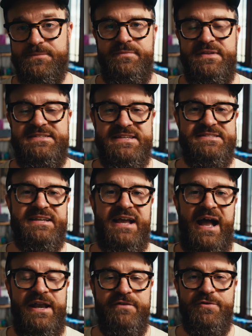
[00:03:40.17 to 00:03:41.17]
This is
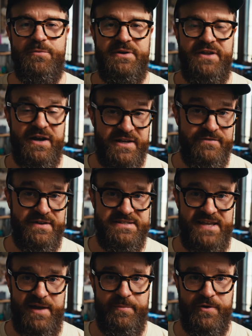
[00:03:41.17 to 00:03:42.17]
kind of a reductive
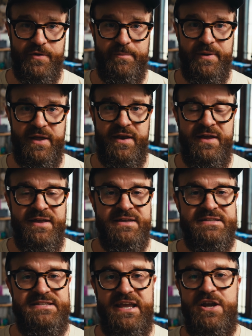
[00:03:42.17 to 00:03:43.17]
example, but
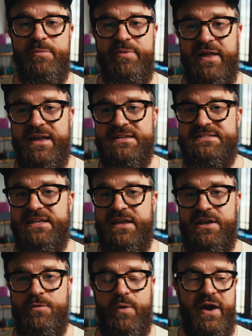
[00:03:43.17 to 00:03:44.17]
say you're playing a
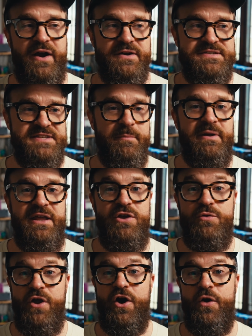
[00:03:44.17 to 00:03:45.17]
scene where somebody
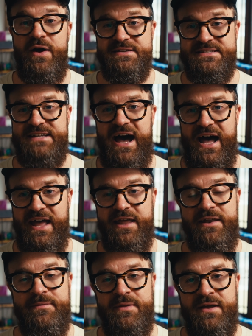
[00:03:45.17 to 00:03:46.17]
you know has died.